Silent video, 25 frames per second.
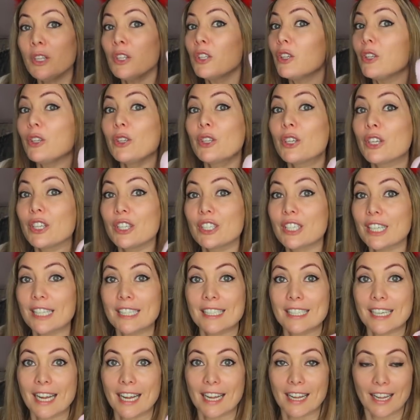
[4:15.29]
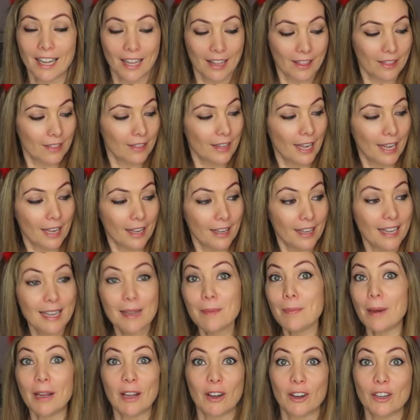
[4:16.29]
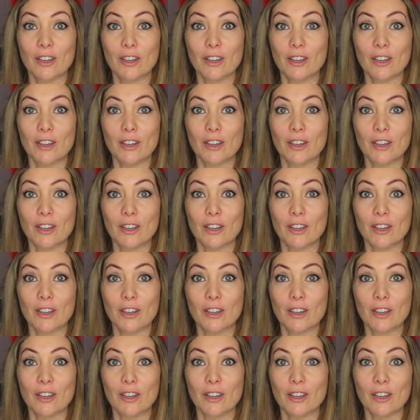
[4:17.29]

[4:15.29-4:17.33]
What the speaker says: you could check eBay